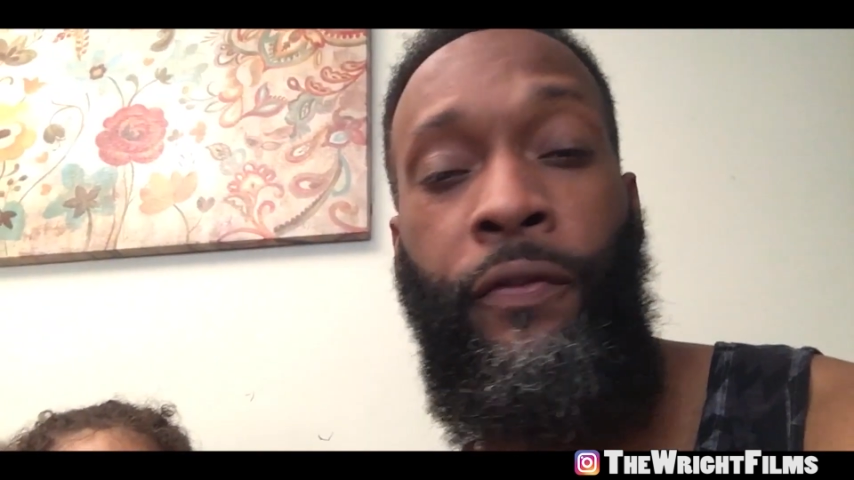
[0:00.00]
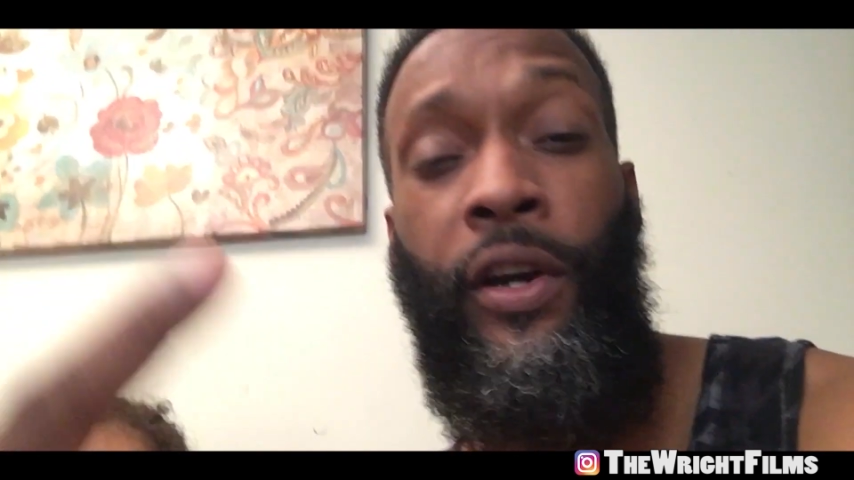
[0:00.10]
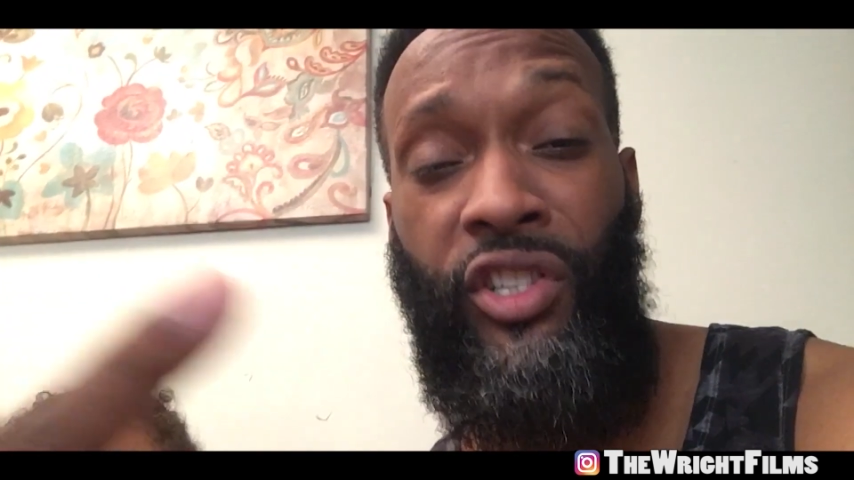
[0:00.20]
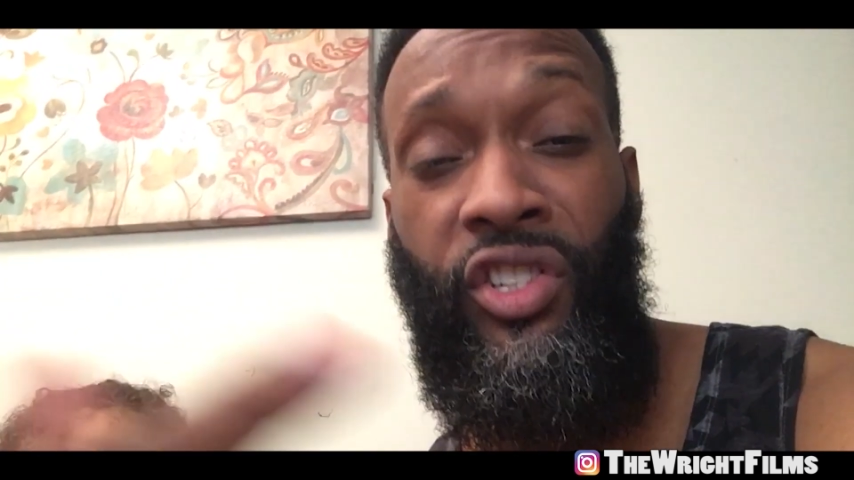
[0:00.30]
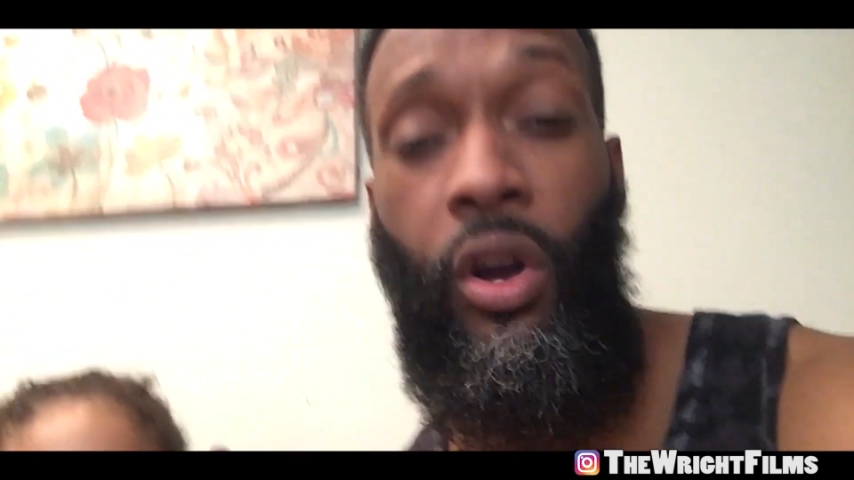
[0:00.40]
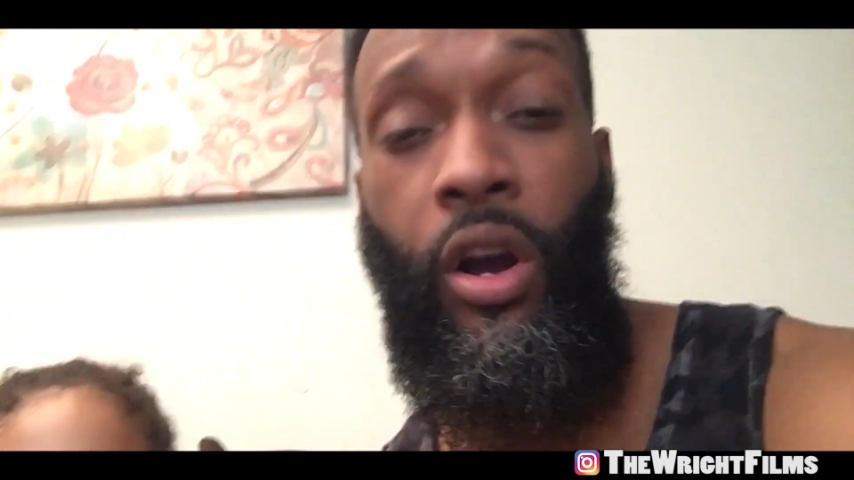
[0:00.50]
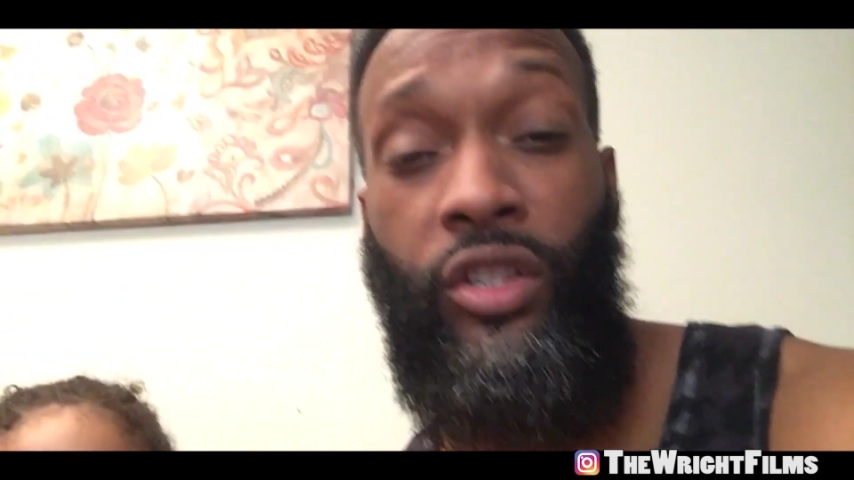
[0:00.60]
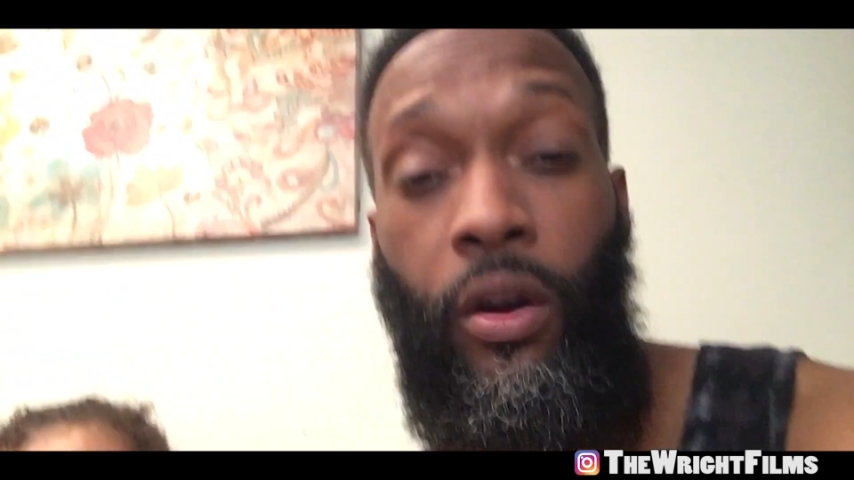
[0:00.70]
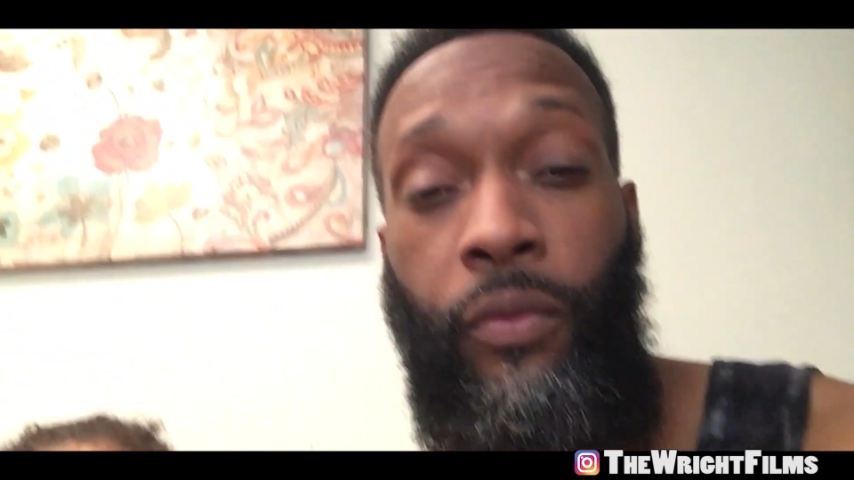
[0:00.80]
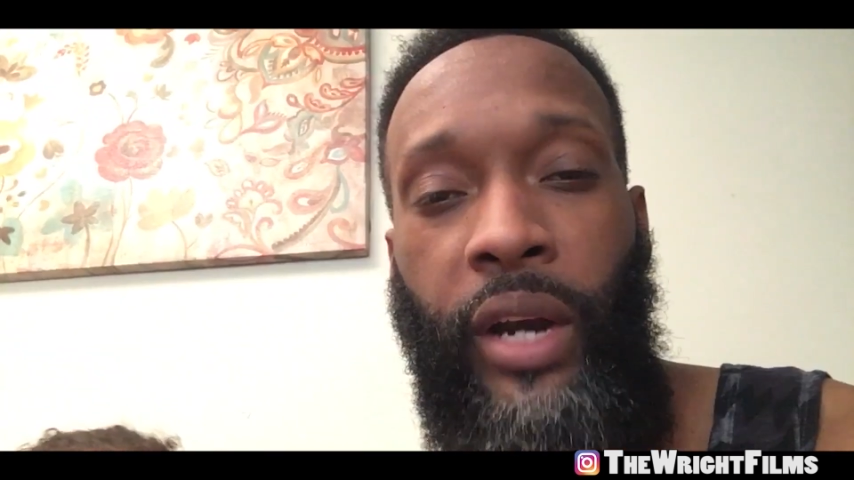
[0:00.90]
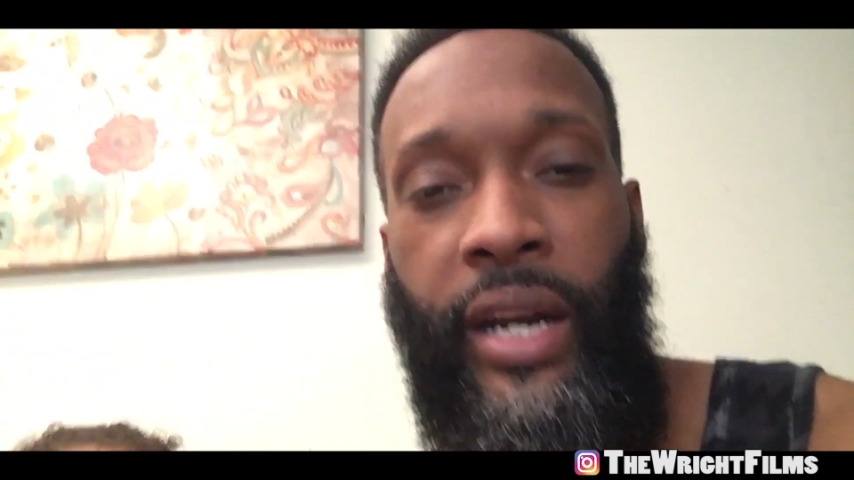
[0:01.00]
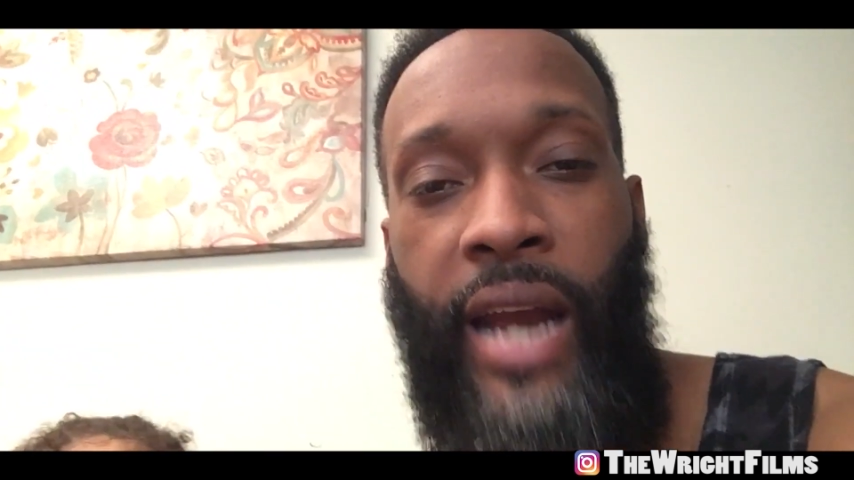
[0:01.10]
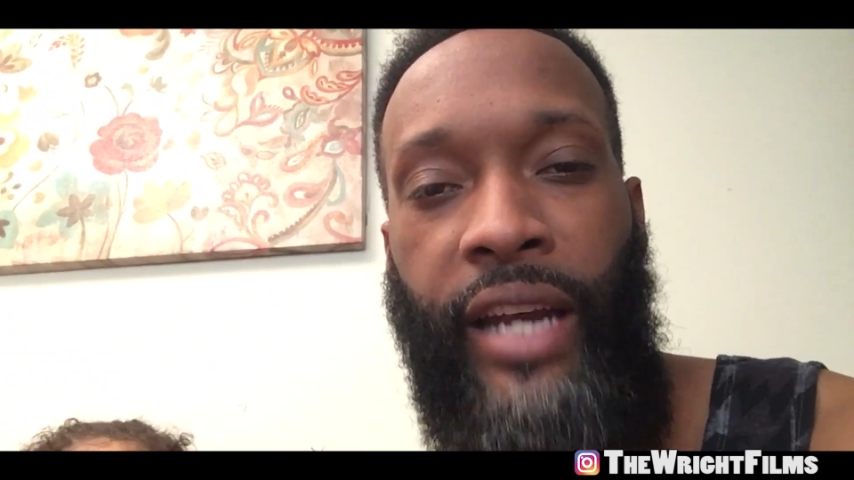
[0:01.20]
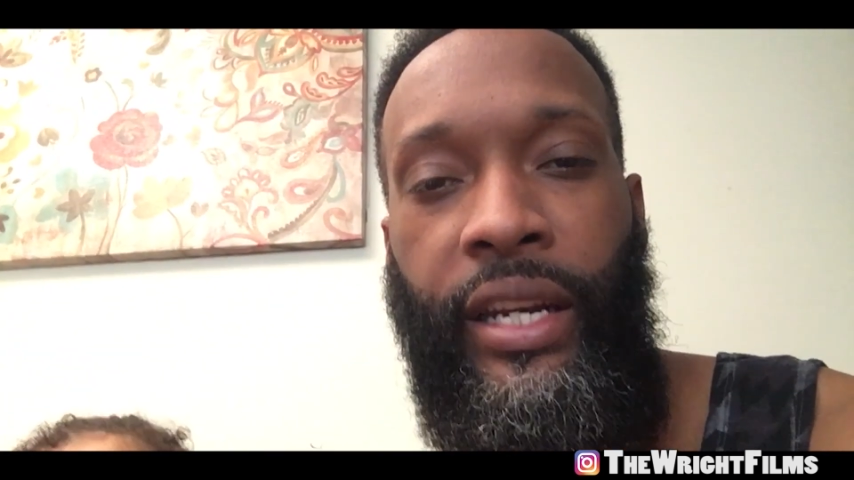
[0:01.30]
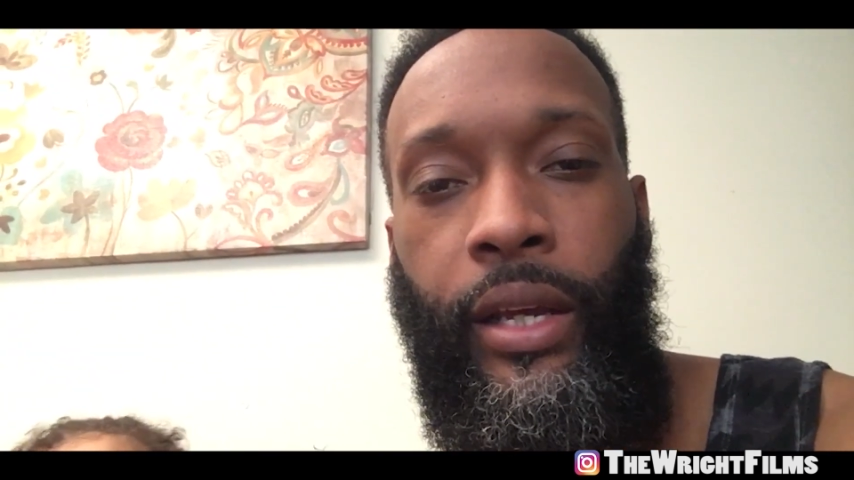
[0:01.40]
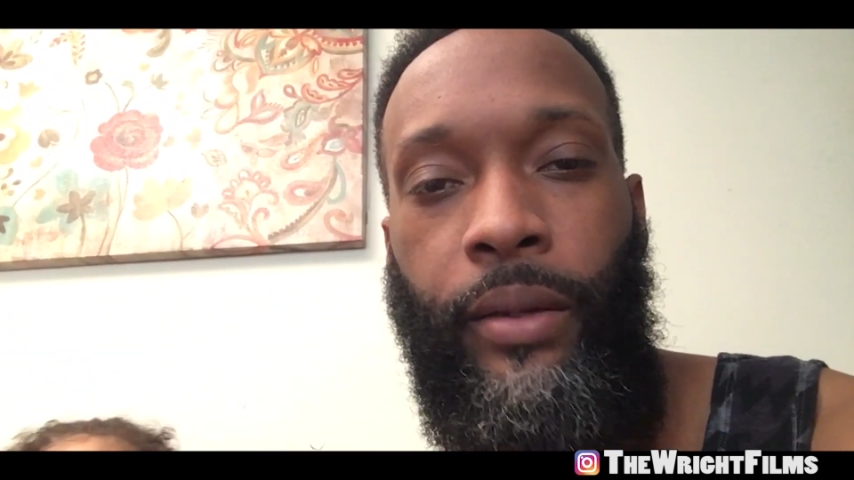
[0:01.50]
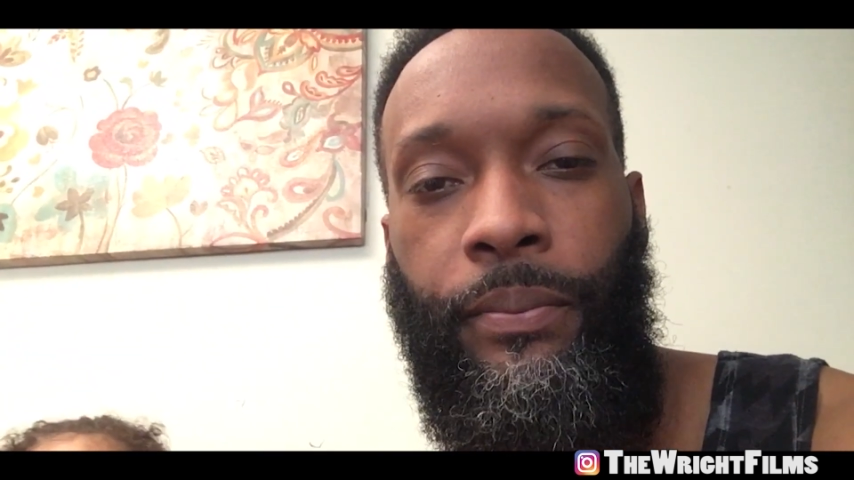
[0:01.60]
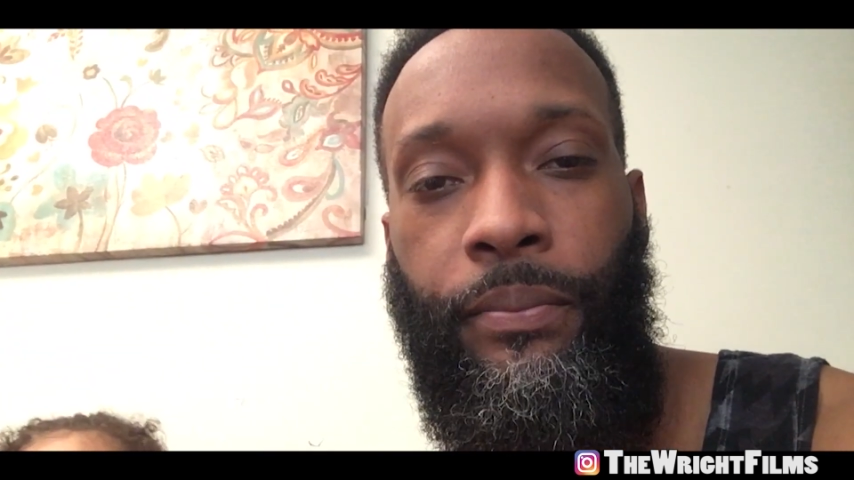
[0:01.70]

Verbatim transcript: first it starts off with an idea.